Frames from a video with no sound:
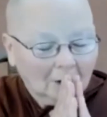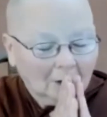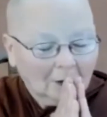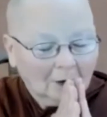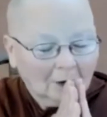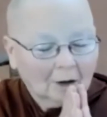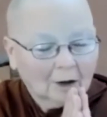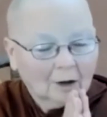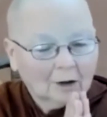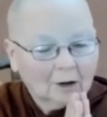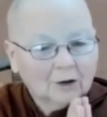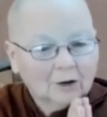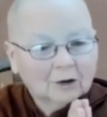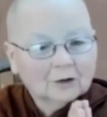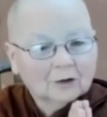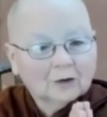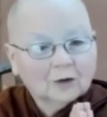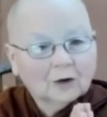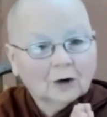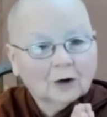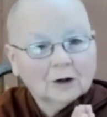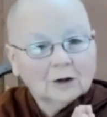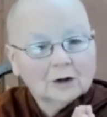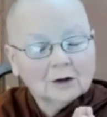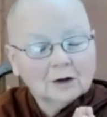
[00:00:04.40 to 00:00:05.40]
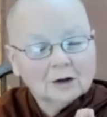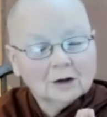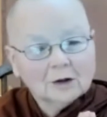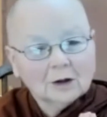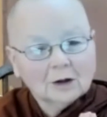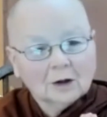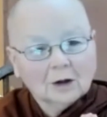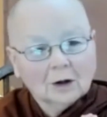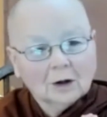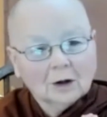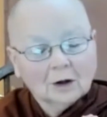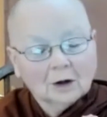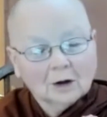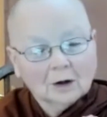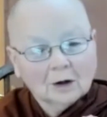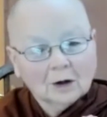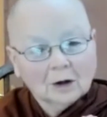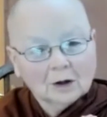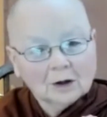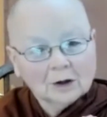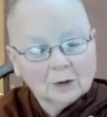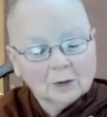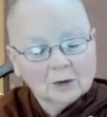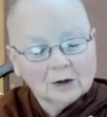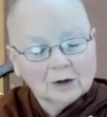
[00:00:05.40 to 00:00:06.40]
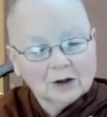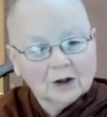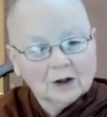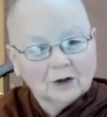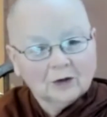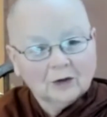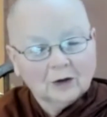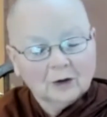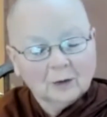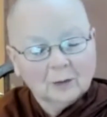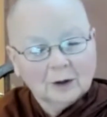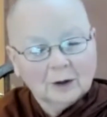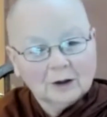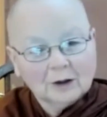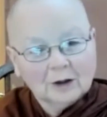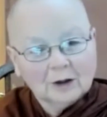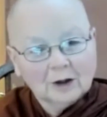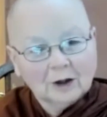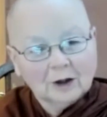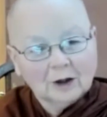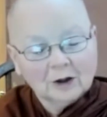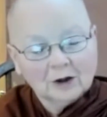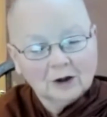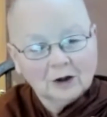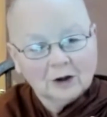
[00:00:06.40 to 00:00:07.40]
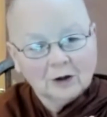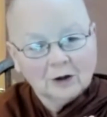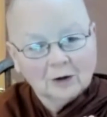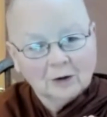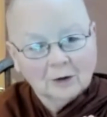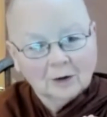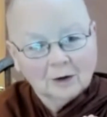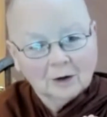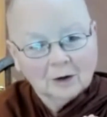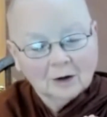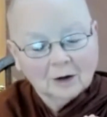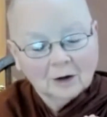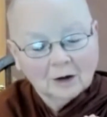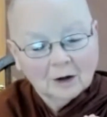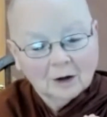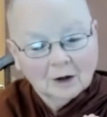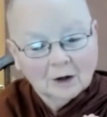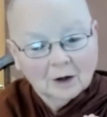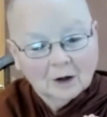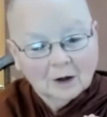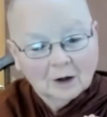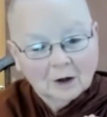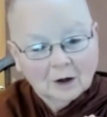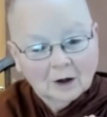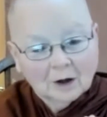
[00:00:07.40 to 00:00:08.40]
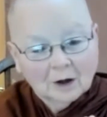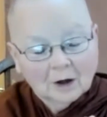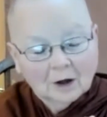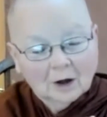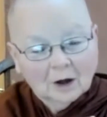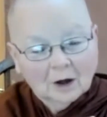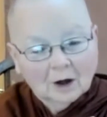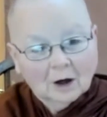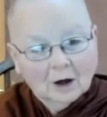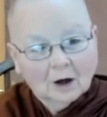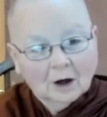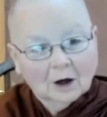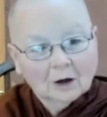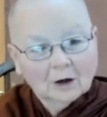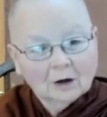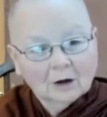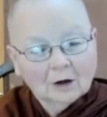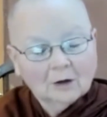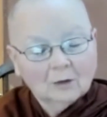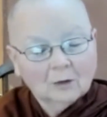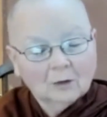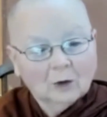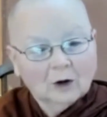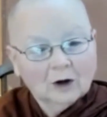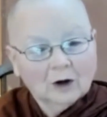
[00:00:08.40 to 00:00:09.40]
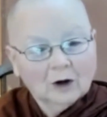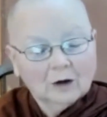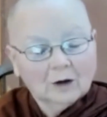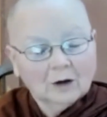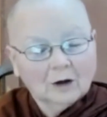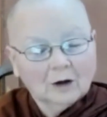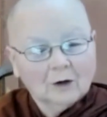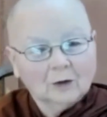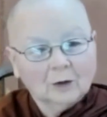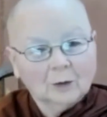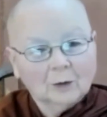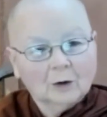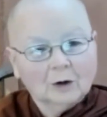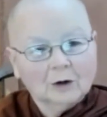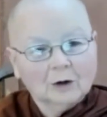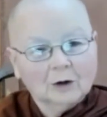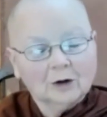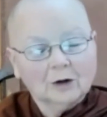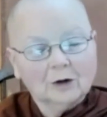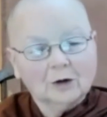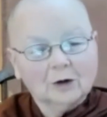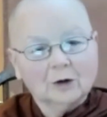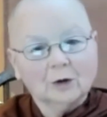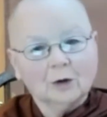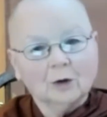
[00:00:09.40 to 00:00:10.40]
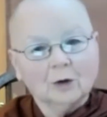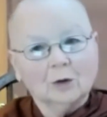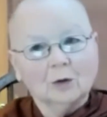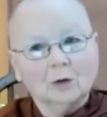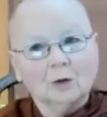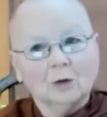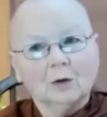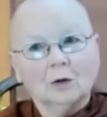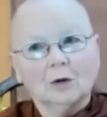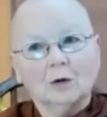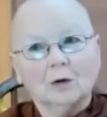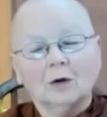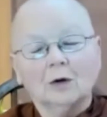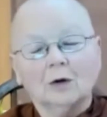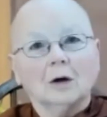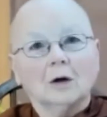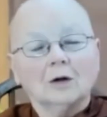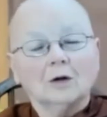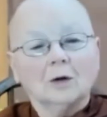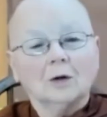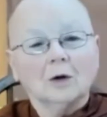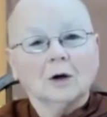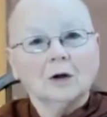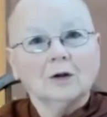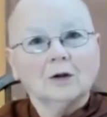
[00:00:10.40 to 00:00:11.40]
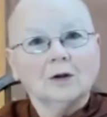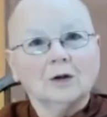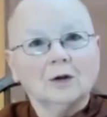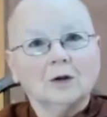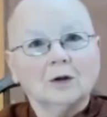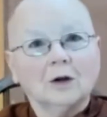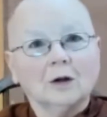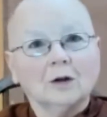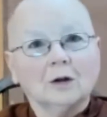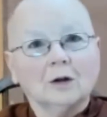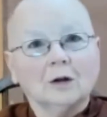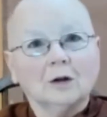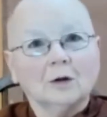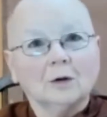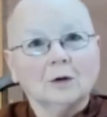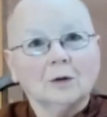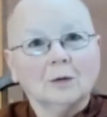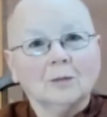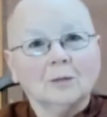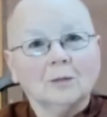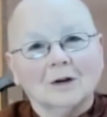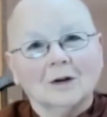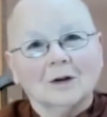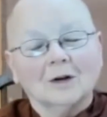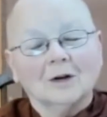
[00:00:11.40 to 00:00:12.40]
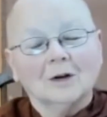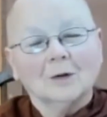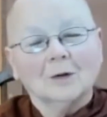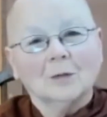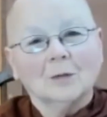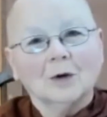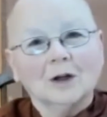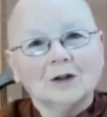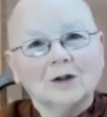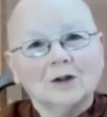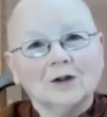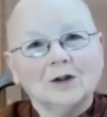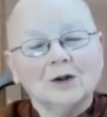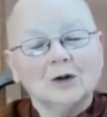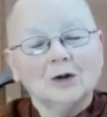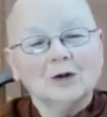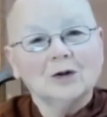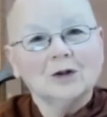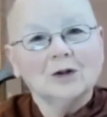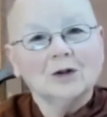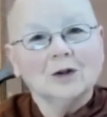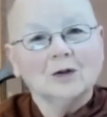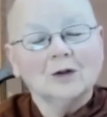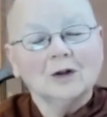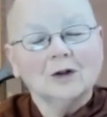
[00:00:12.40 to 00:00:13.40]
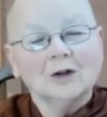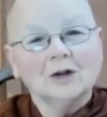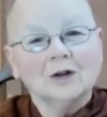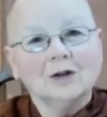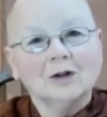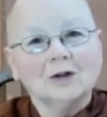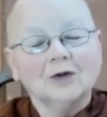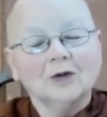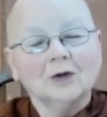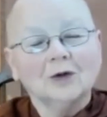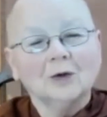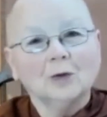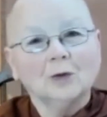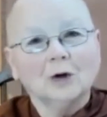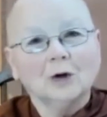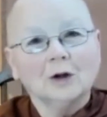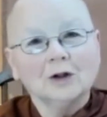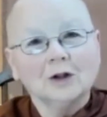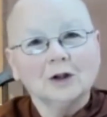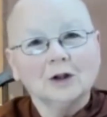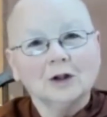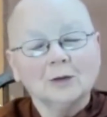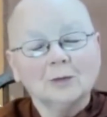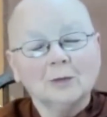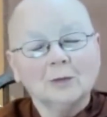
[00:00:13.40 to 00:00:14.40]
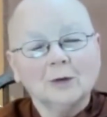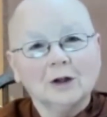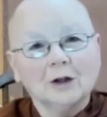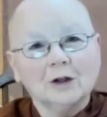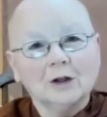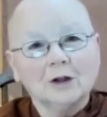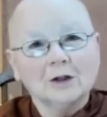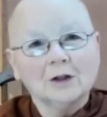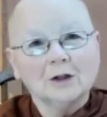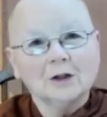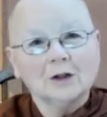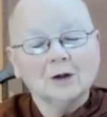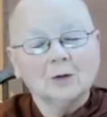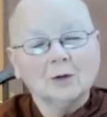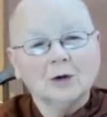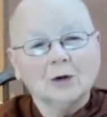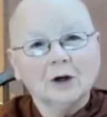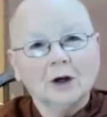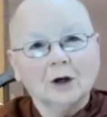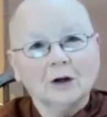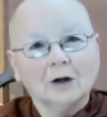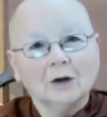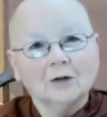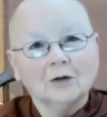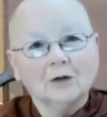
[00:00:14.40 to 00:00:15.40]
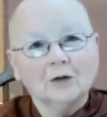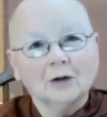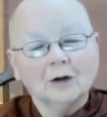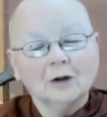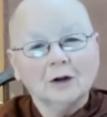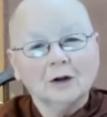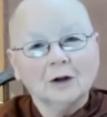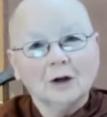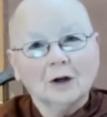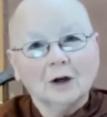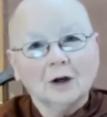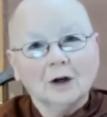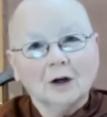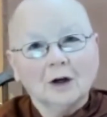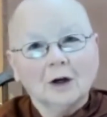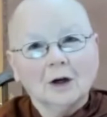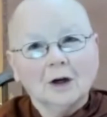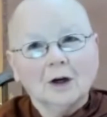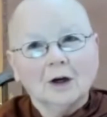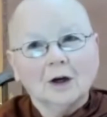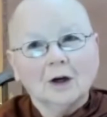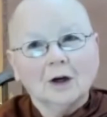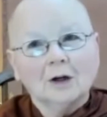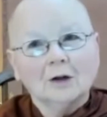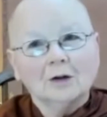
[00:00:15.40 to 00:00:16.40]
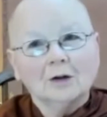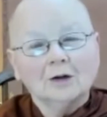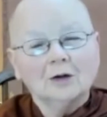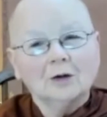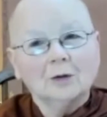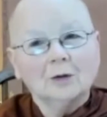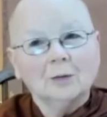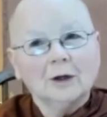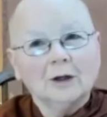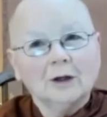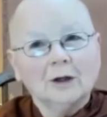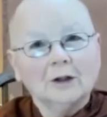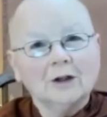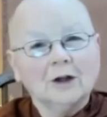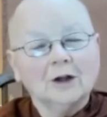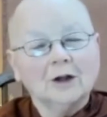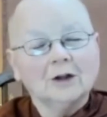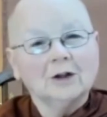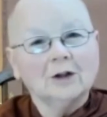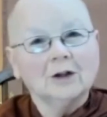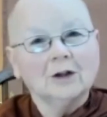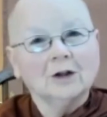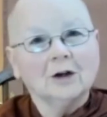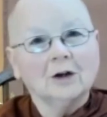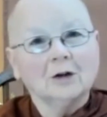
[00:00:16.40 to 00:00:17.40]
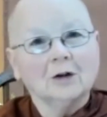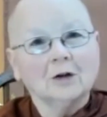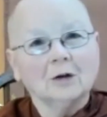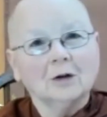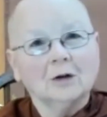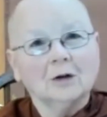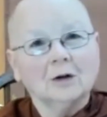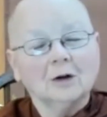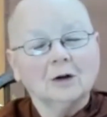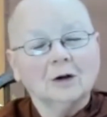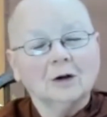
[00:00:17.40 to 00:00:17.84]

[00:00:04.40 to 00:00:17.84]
Dear friends, as we sit for meditation, I invite everybody to try to get the best use of these few precious minutes that we have to meditate together